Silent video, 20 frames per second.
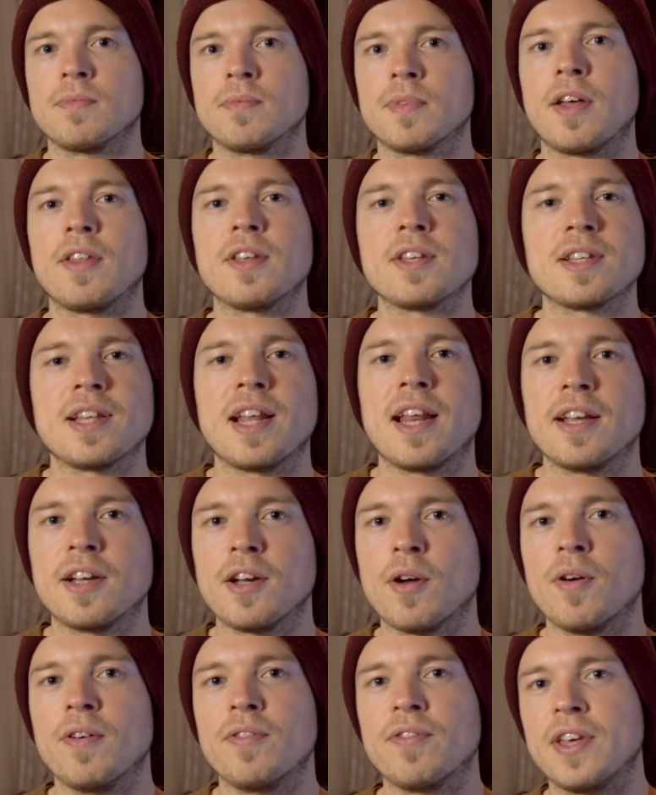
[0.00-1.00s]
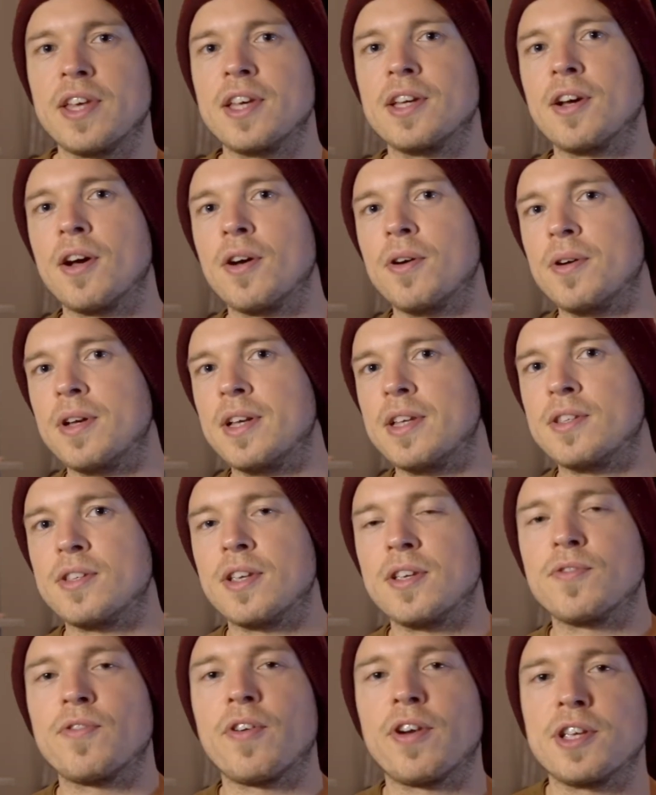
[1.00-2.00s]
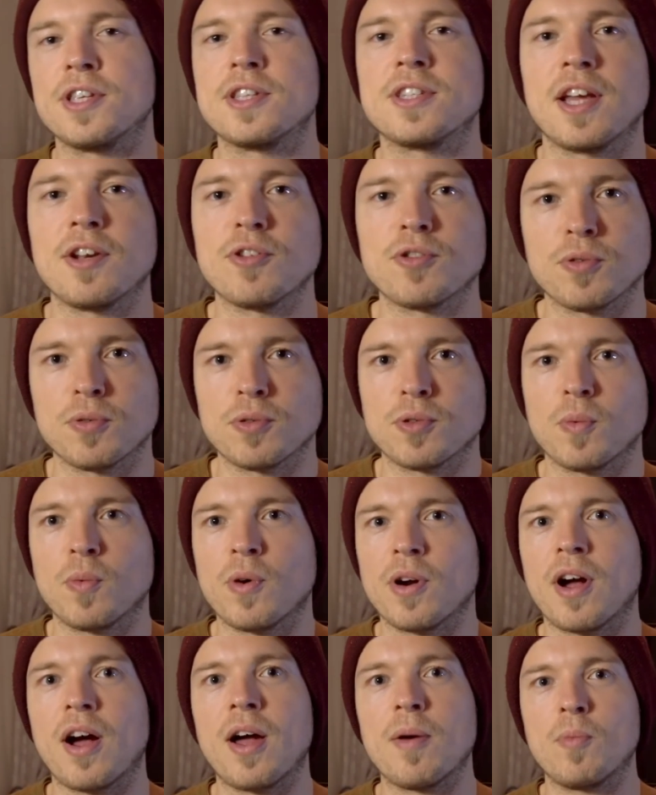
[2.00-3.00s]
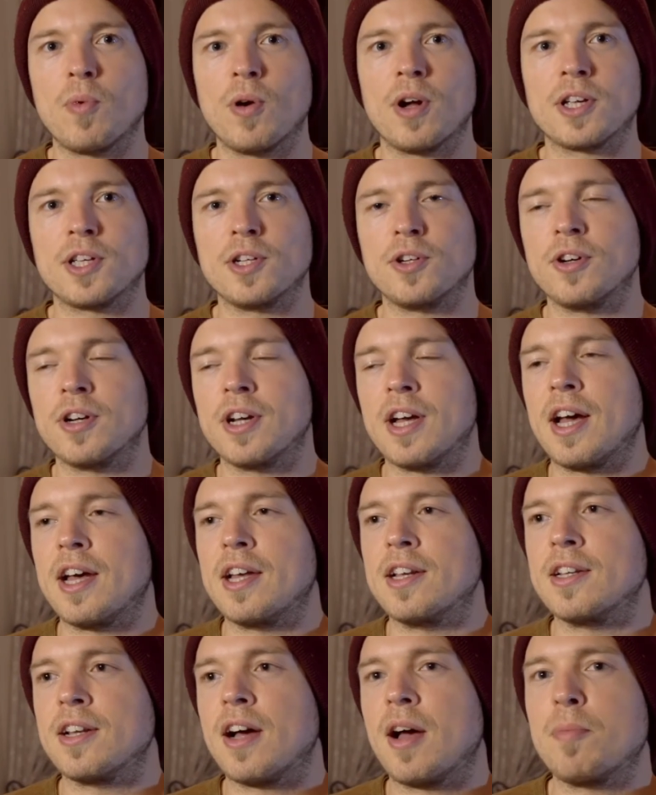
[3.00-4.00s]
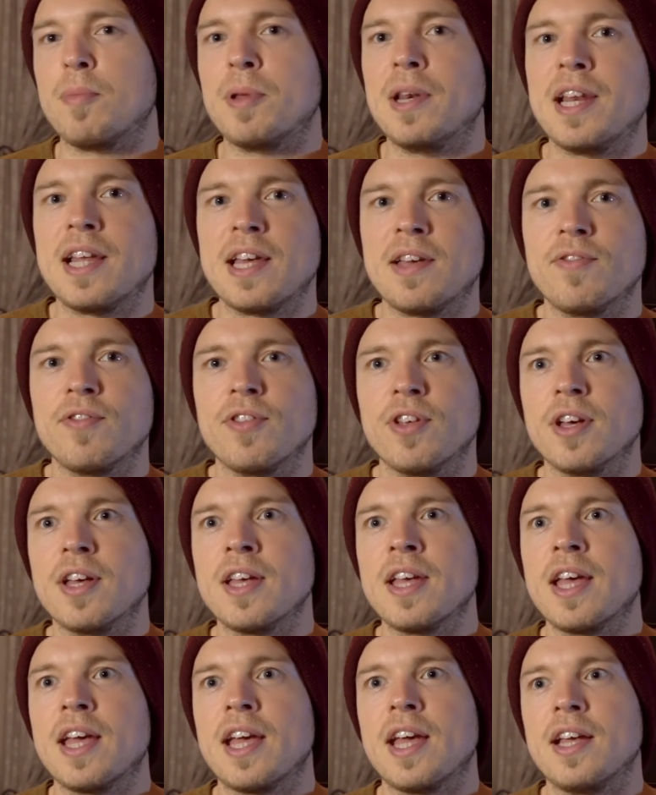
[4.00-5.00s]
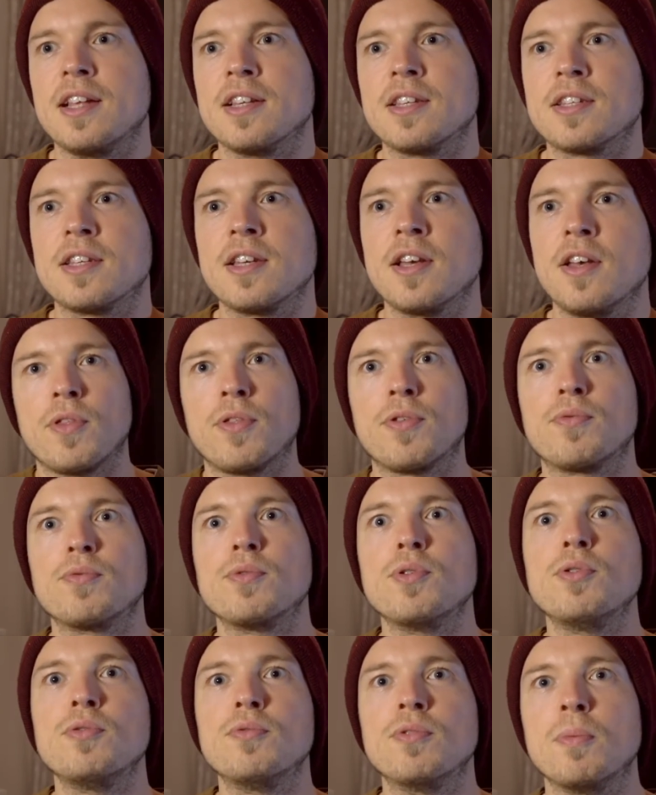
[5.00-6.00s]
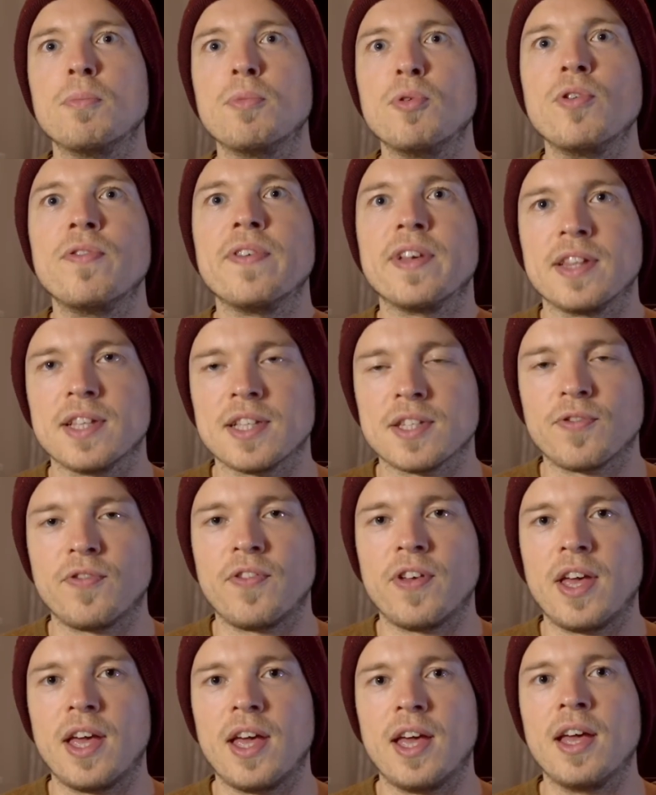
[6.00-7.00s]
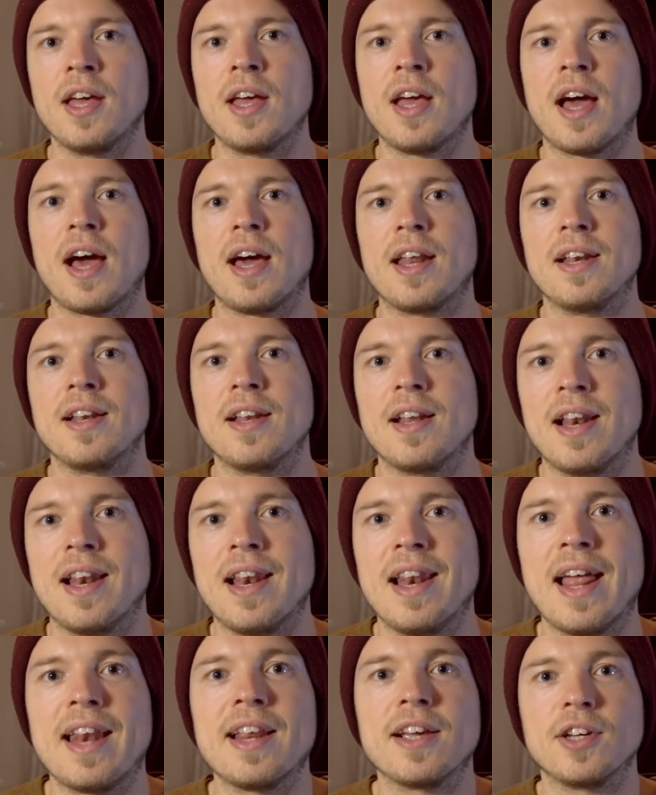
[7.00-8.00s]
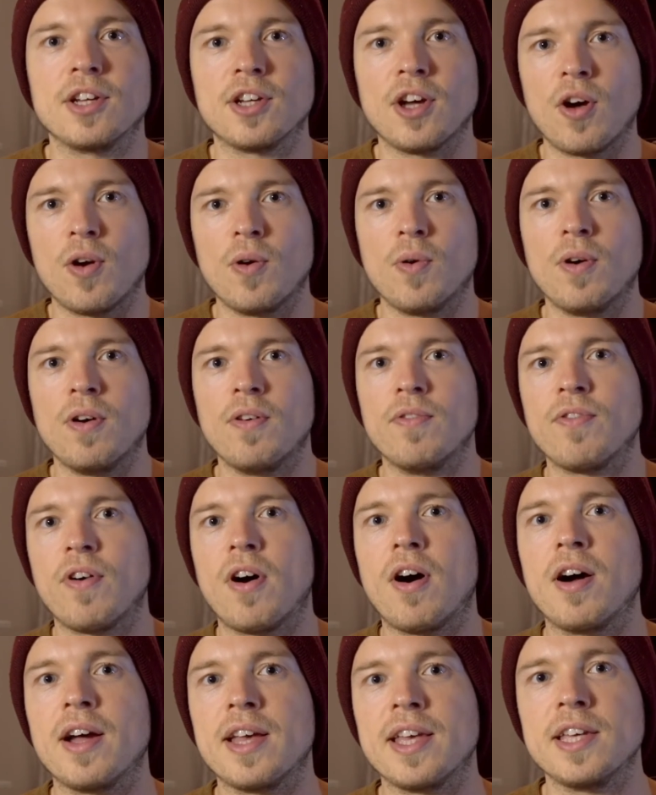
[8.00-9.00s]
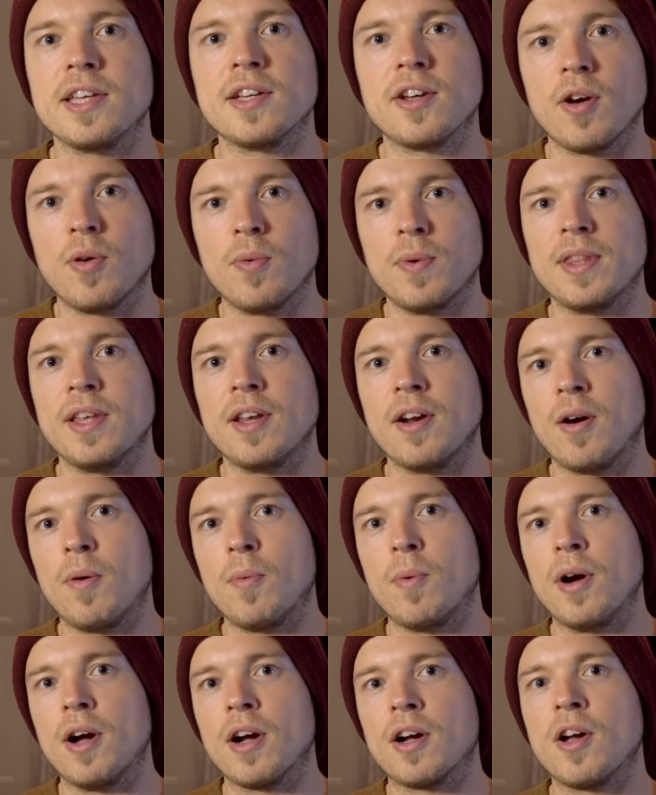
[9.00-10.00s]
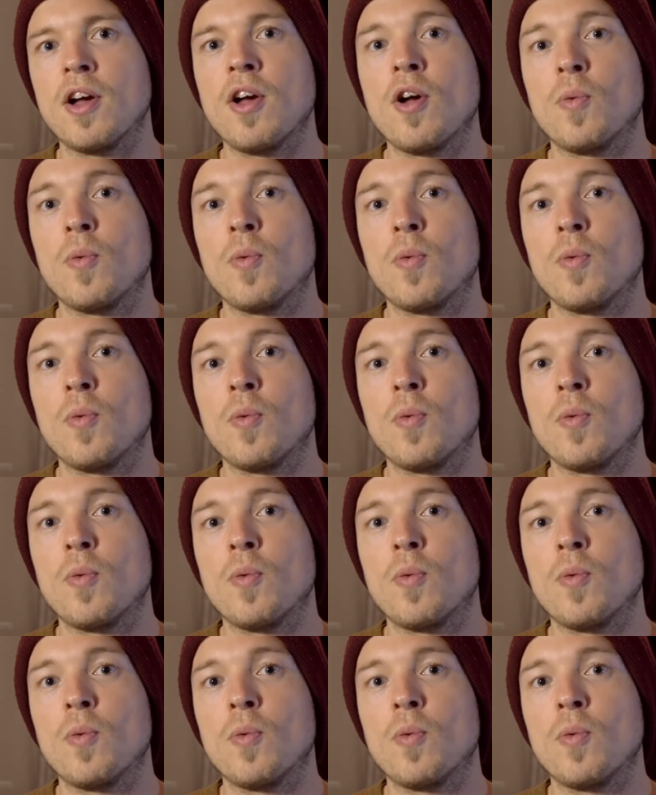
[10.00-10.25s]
Now, this letting go of ego is very central to what I'm working on, and I believe that it's through removing this fear and letting go of our ego within our work,